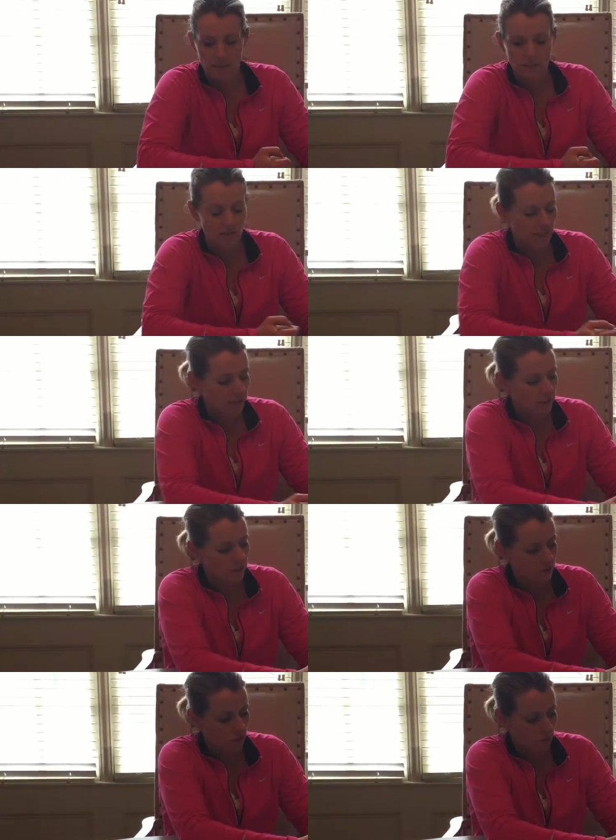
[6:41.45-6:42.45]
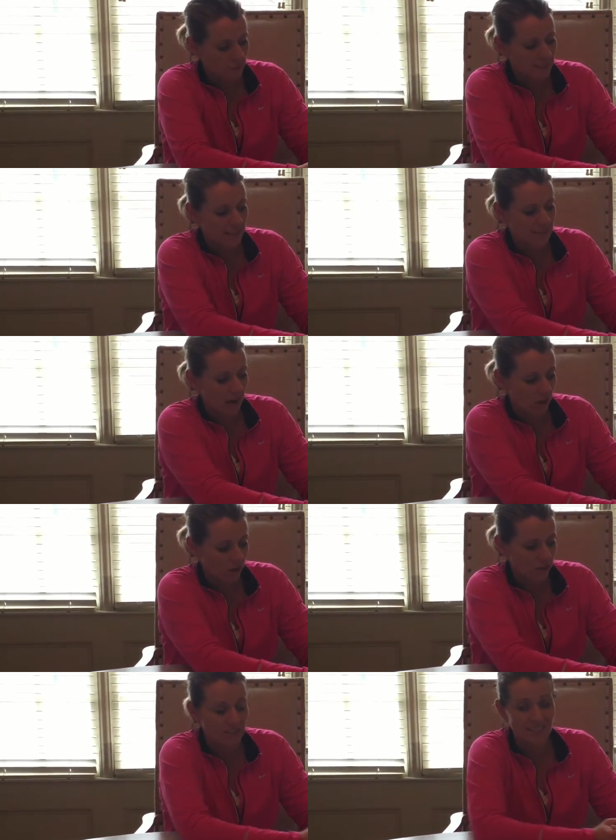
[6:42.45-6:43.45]
So then you can show them it's
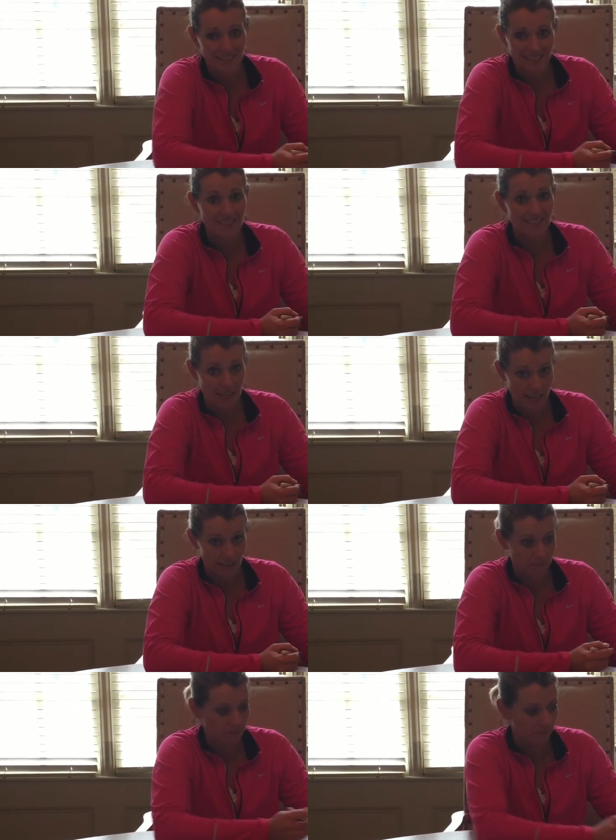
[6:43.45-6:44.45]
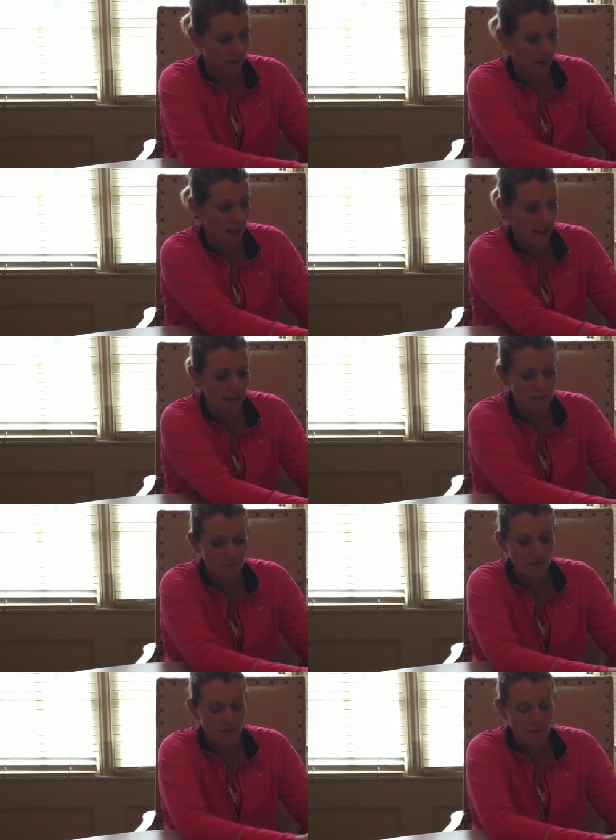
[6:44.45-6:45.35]
$1.16, okay?